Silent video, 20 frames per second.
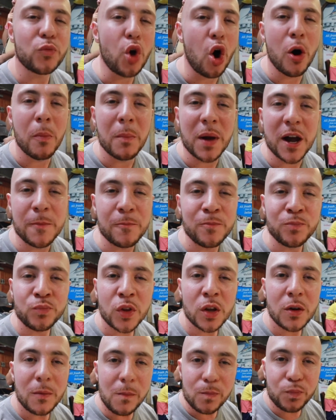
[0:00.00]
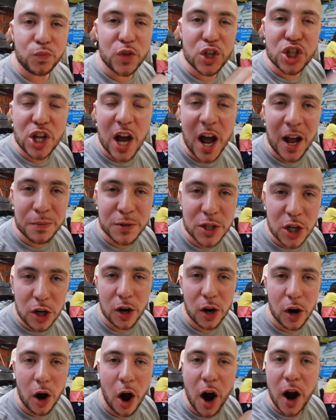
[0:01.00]
Oh man, the scallops
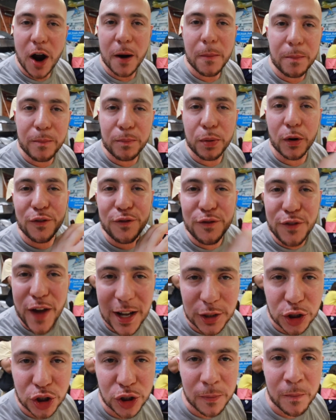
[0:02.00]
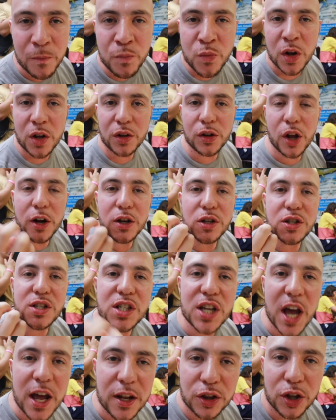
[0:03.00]
here are perfection. They're
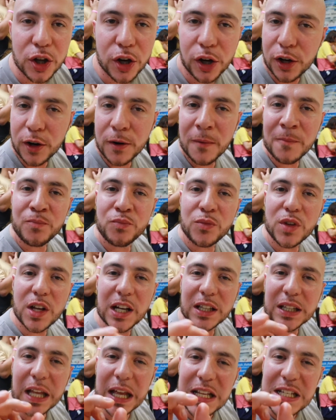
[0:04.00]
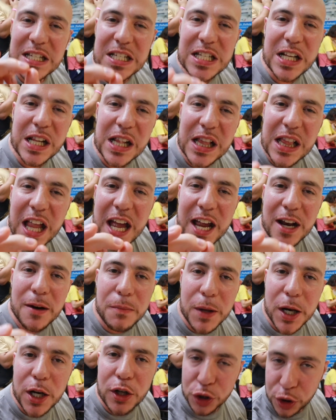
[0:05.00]
tender, got that slight
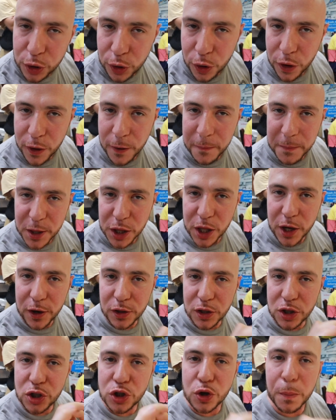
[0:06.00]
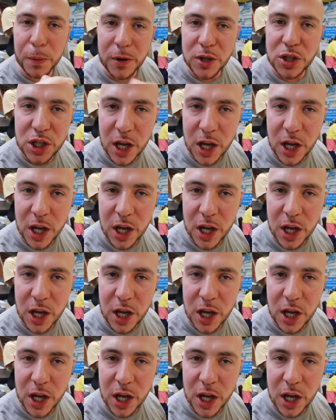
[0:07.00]
bit of chew to them, but they're super